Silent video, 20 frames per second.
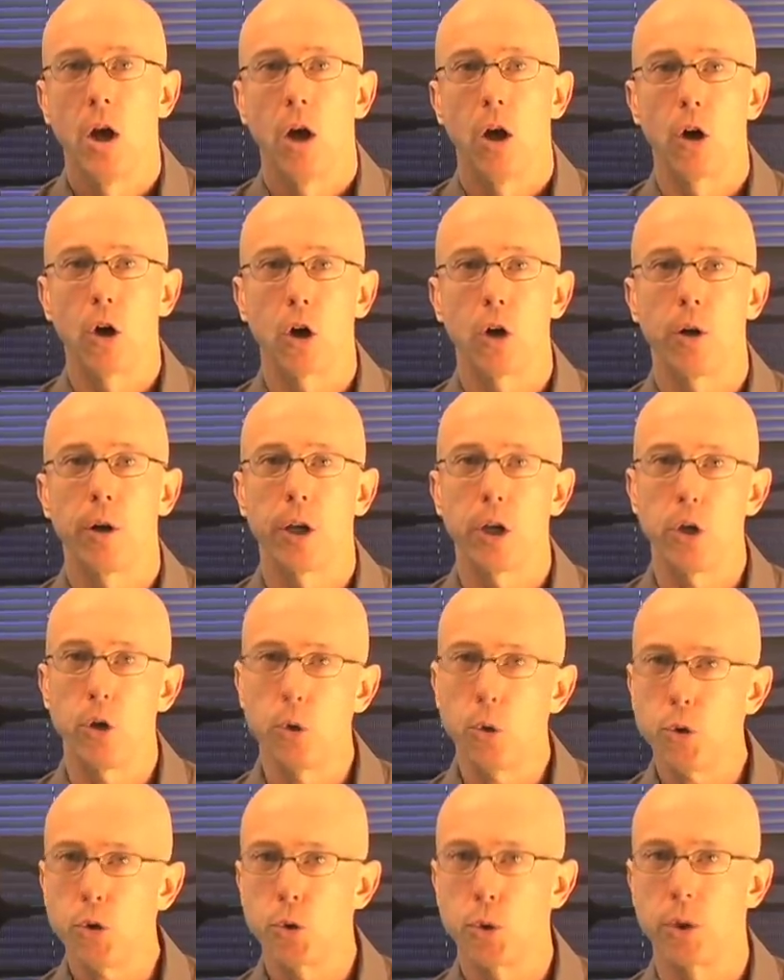occurring
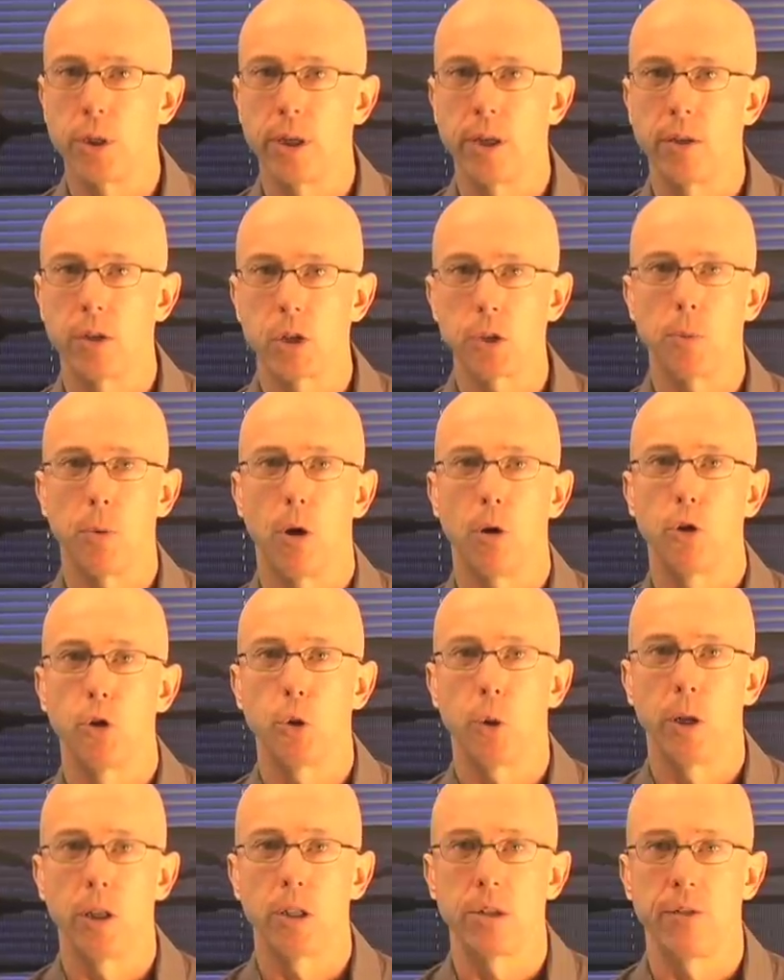usually in the small
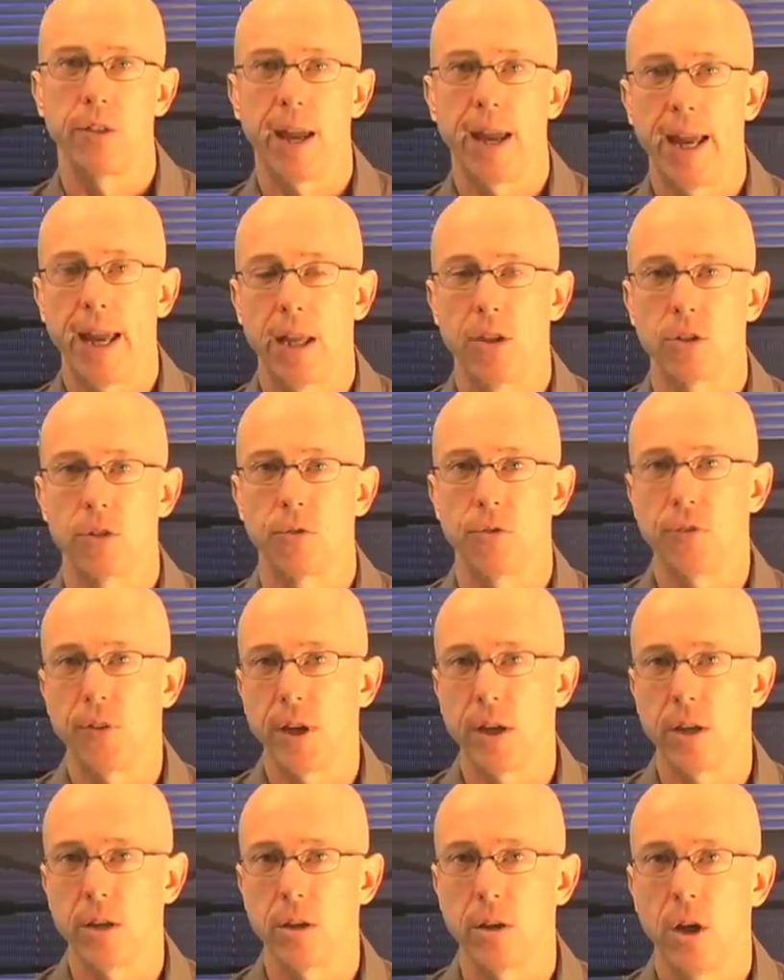joints of the hands and
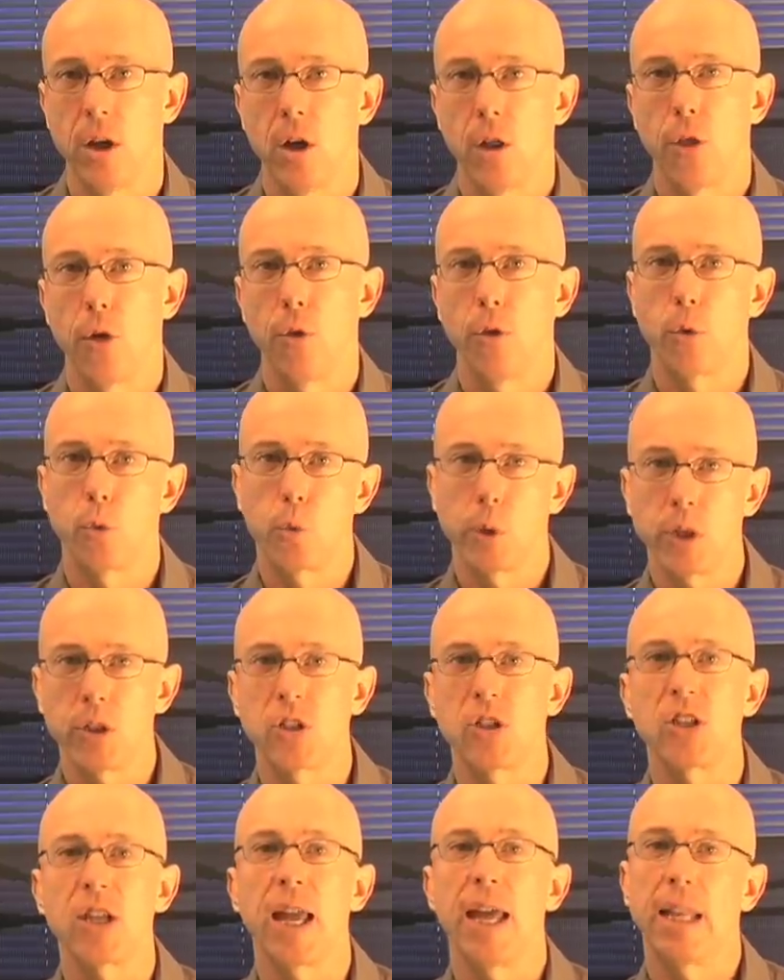feet, though the
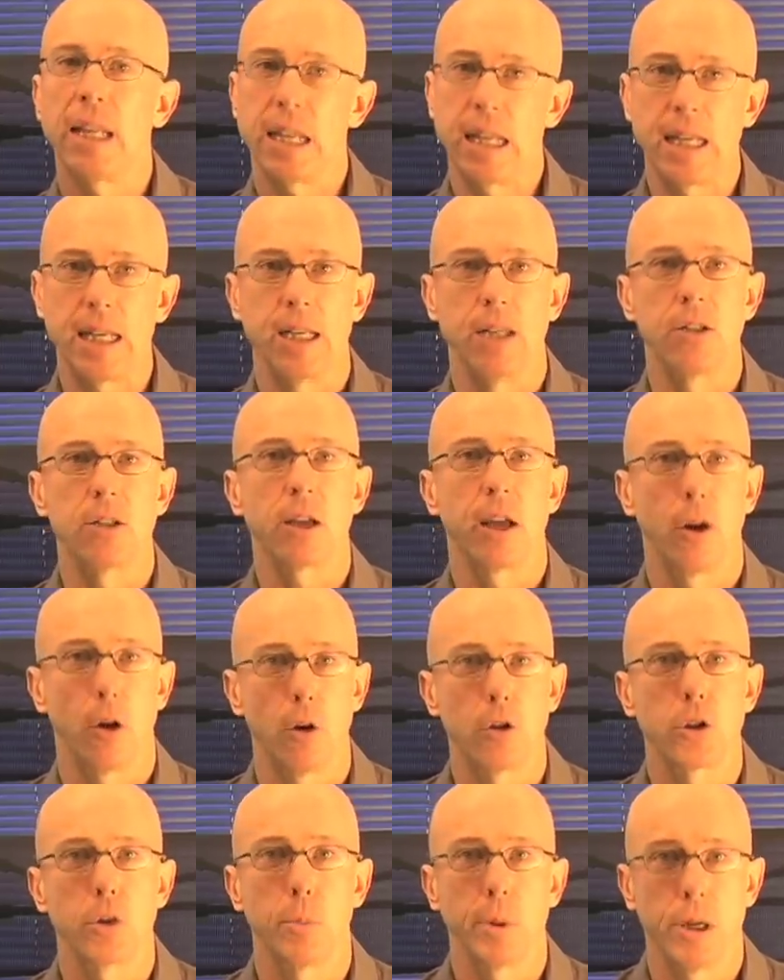wrists and knees can
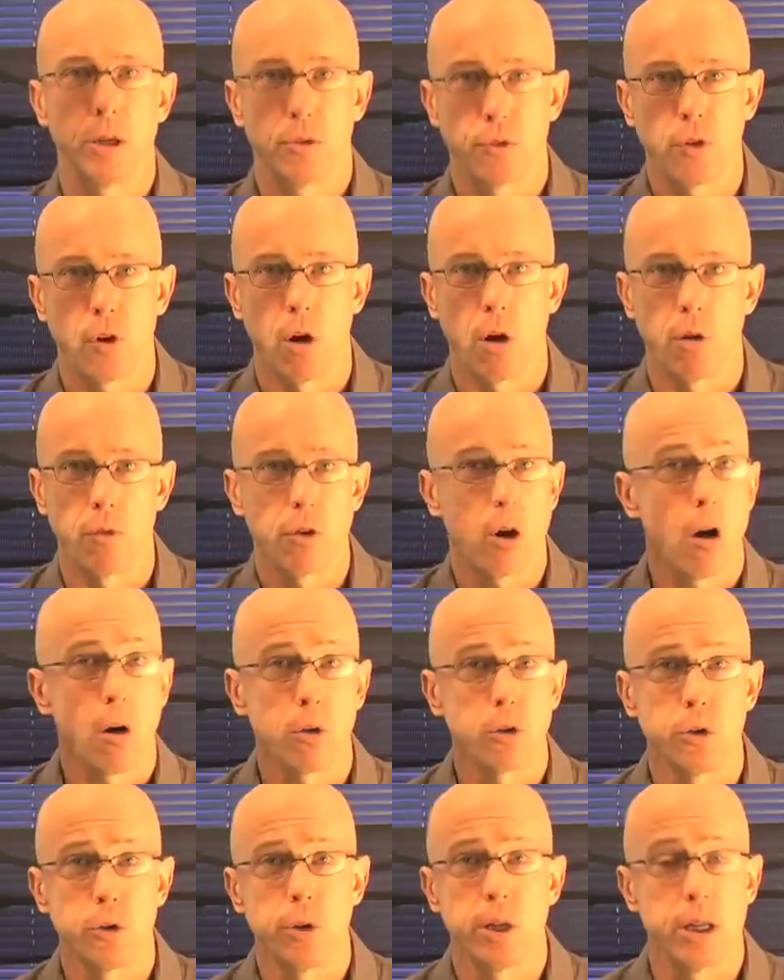also be involved,
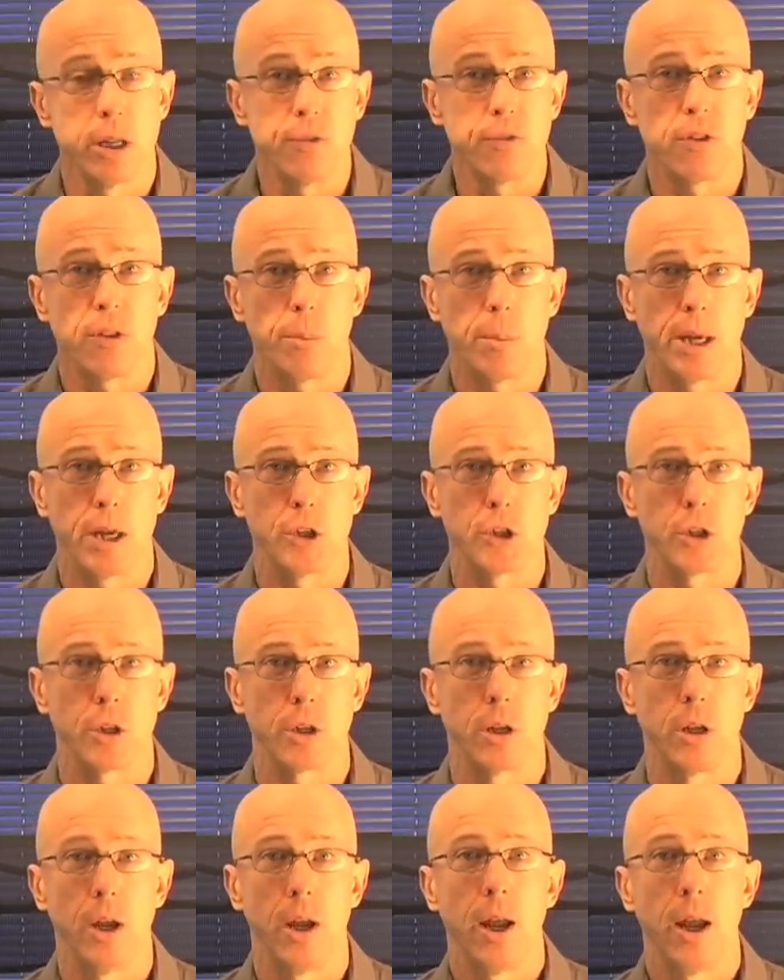all due to
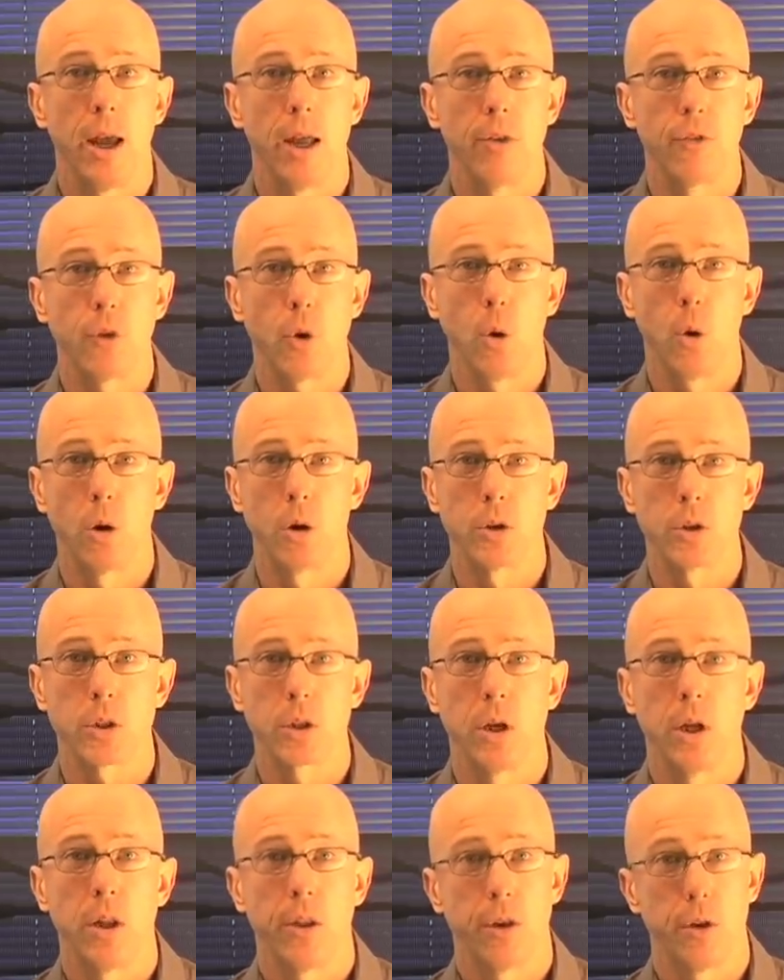inflammation, and of
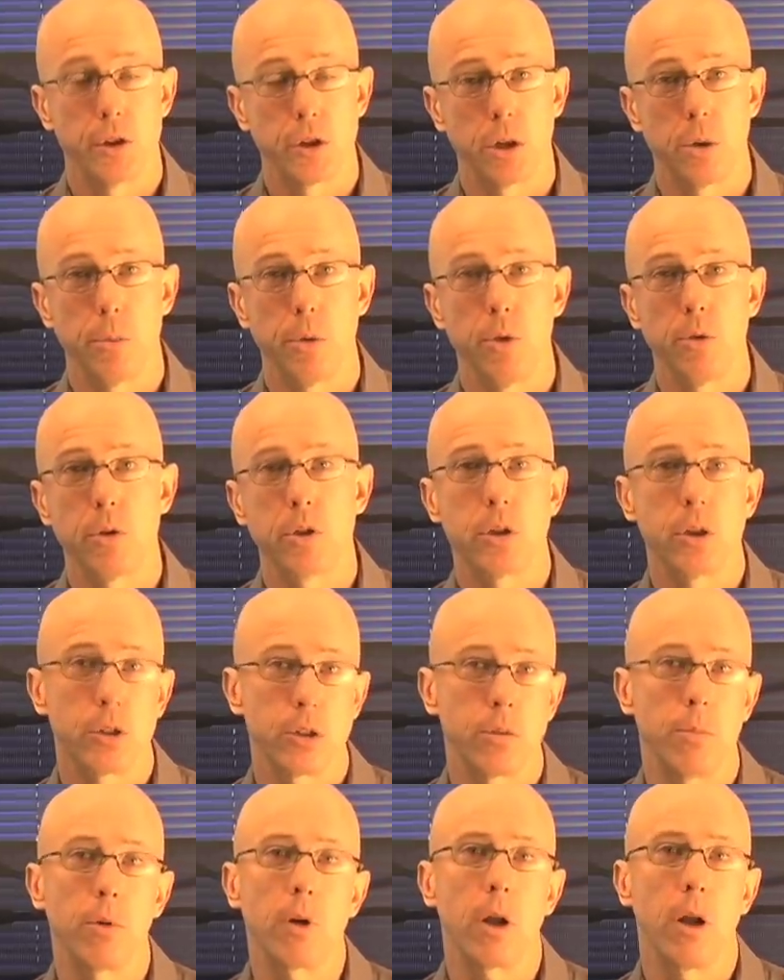course, there's an immune
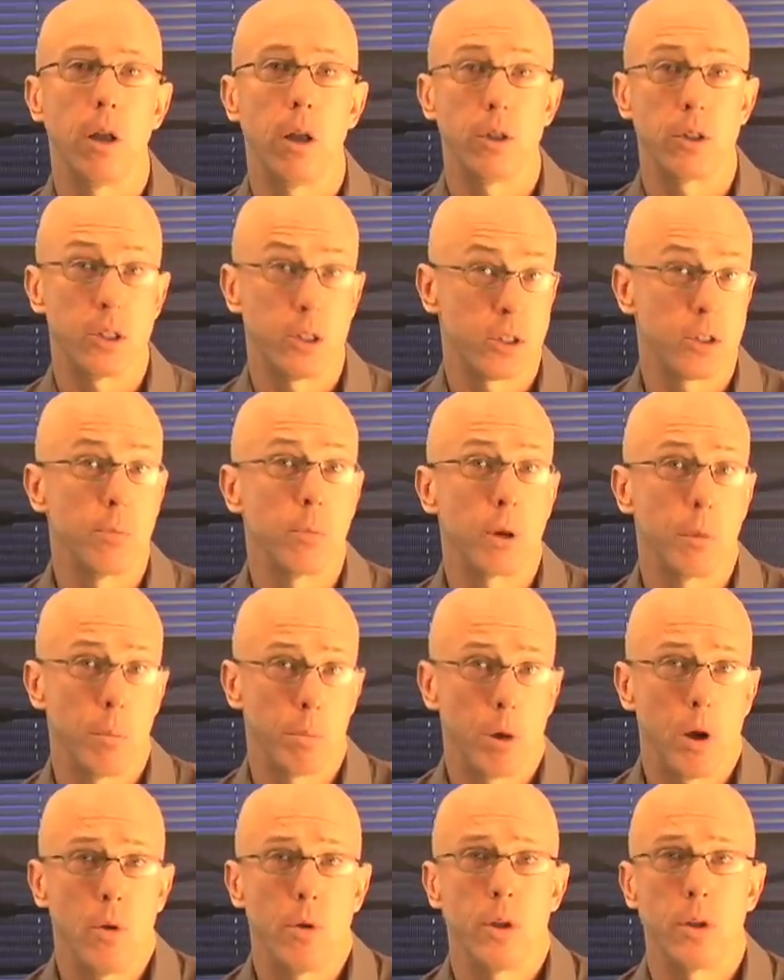system
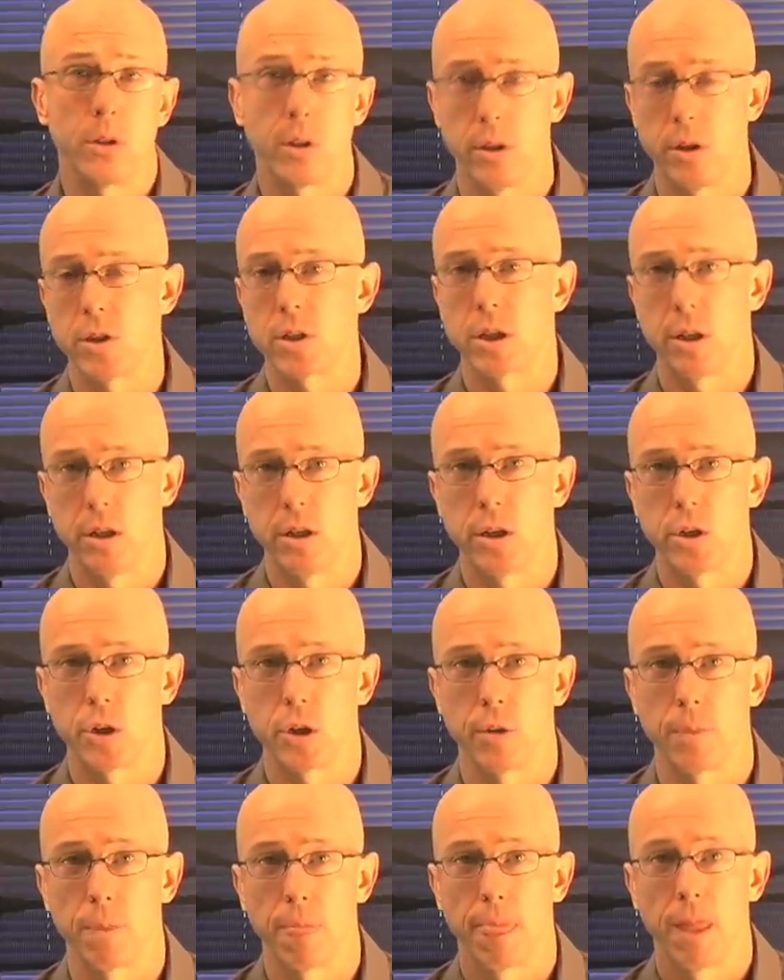component to this
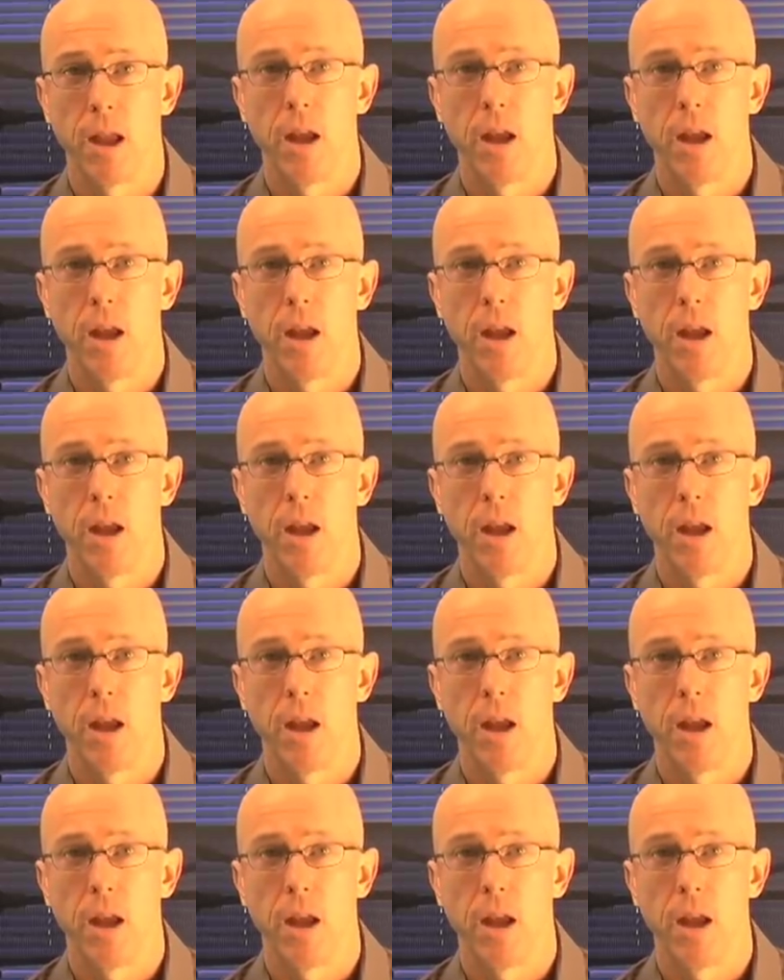condition.